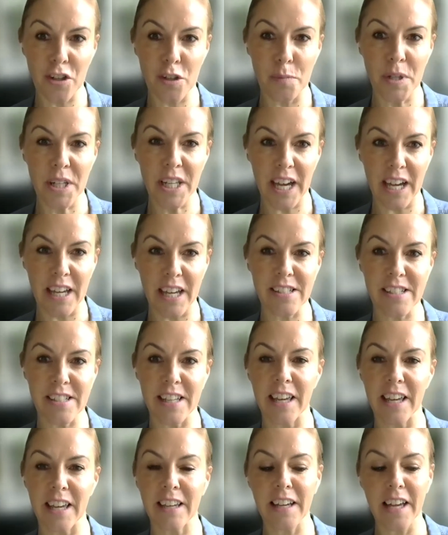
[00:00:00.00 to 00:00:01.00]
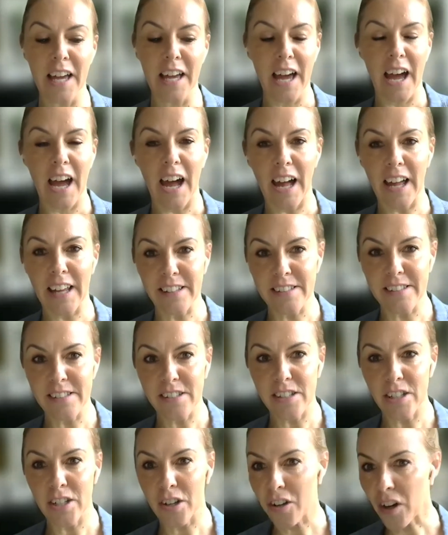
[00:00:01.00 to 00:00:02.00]
communicating
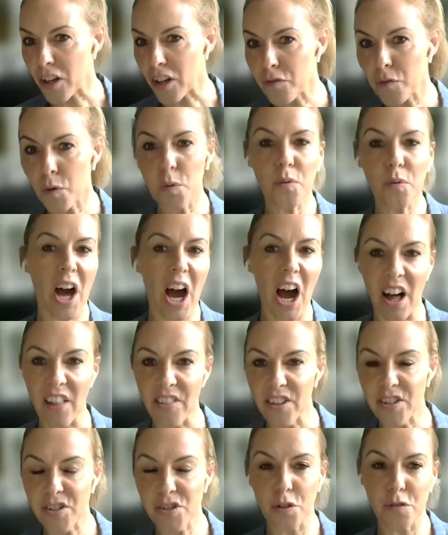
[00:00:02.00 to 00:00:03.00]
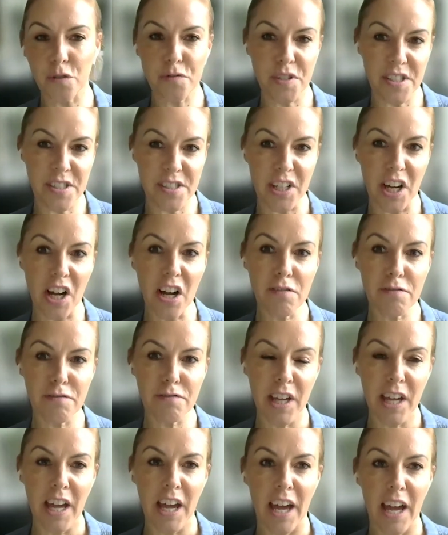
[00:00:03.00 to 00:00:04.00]
and kind of all that other softer stuff.
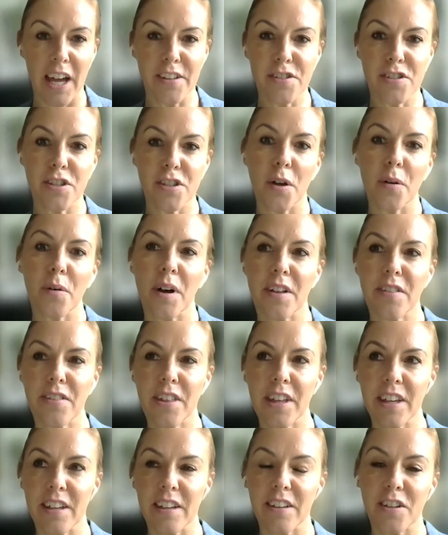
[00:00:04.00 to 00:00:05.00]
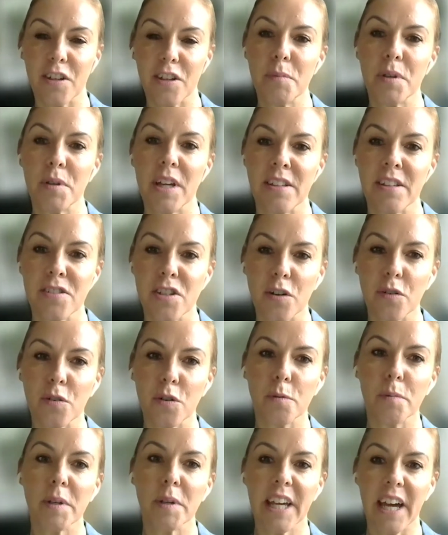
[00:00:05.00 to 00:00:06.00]
And so I think
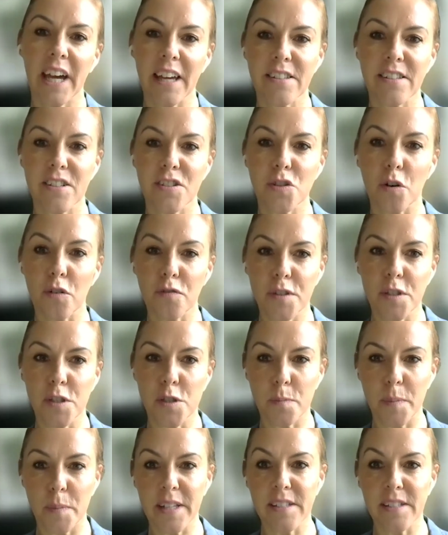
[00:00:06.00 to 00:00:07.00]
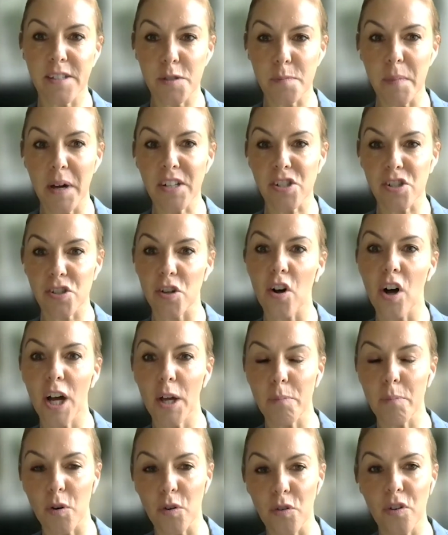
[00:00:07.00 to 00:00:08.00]
internal communicators often spend as much
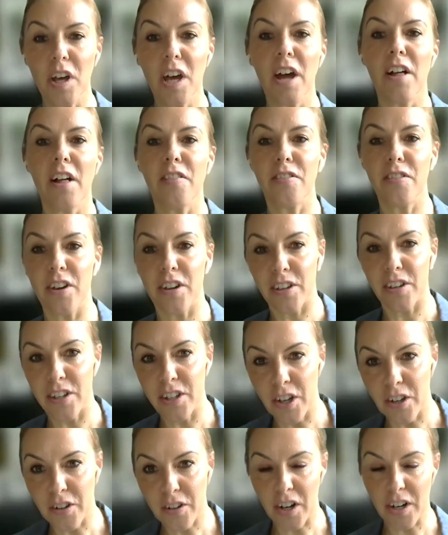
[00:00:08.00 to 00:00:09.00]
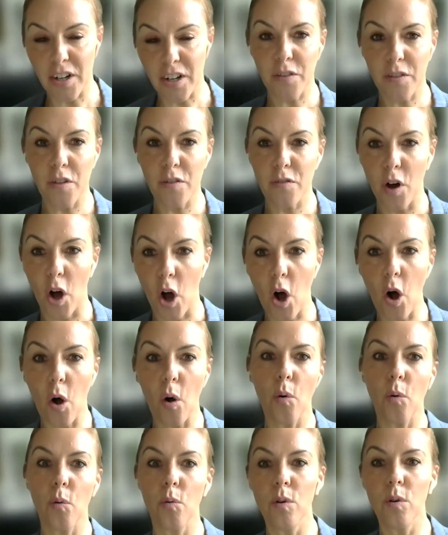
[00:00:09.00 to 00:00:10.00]
time on the kind of the
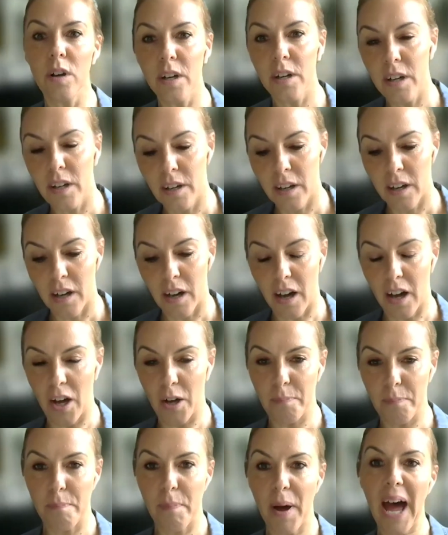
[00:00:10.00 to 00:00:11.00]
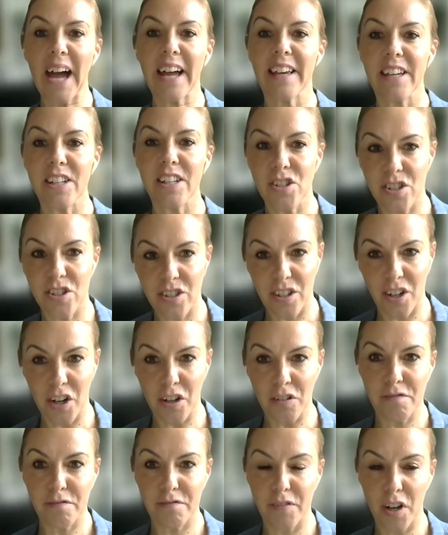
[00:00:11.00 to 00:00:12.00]
whole package
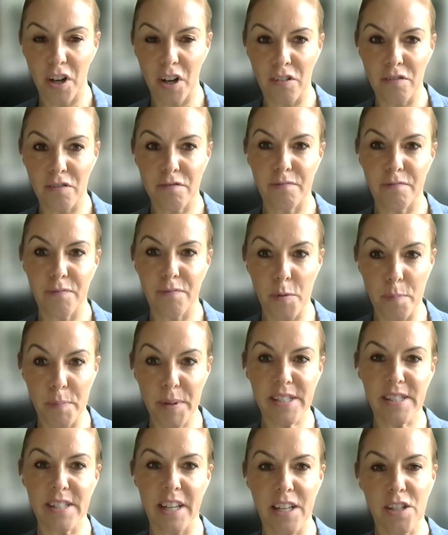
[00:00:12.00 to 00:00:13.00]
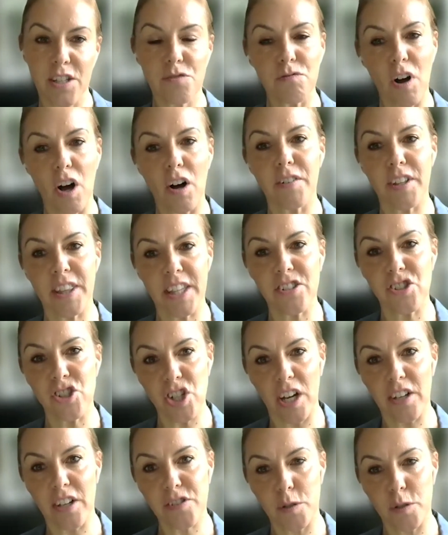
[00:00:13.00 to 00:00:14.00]
of the business, rather than
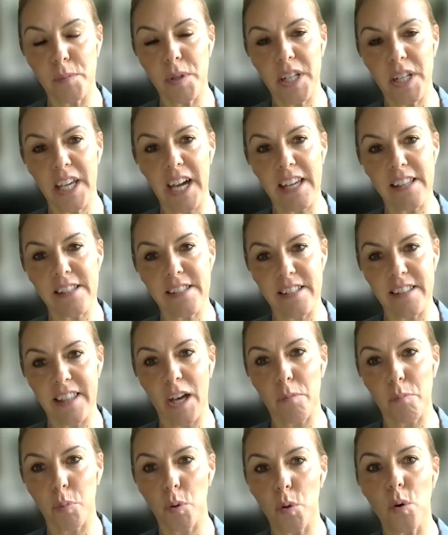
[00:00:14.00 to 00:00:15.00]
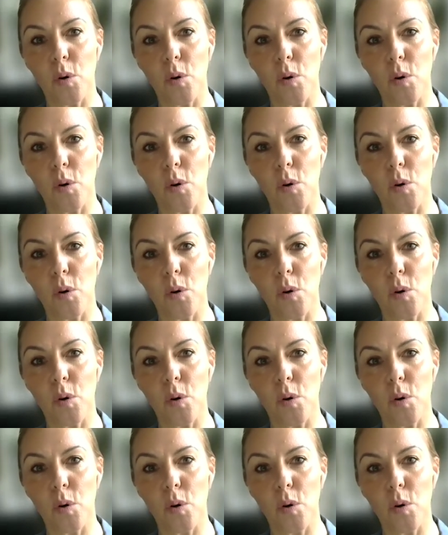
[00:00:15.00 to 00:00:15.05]
just communicating that